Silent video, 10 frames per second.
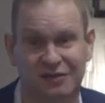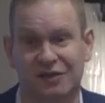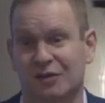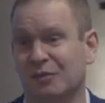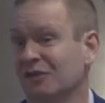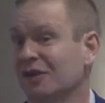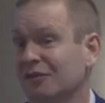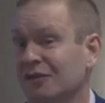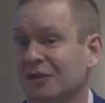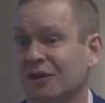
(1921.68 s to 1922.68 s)
actually. They said, but tell
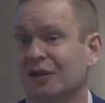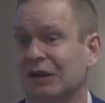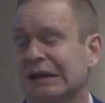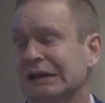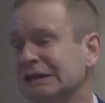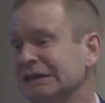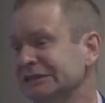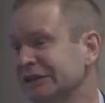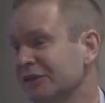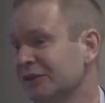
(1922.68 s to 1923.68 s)
us if anything
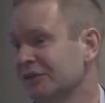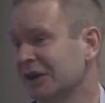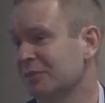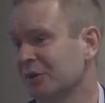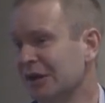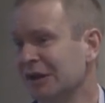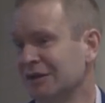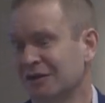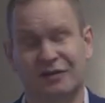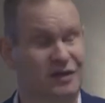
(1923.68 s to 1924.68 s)
isn't in a good shape.
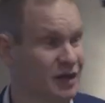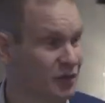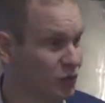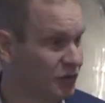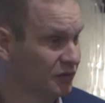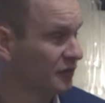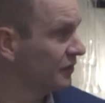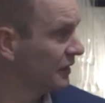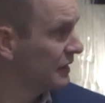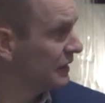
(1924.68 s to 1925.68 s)
Turns out it wasn't.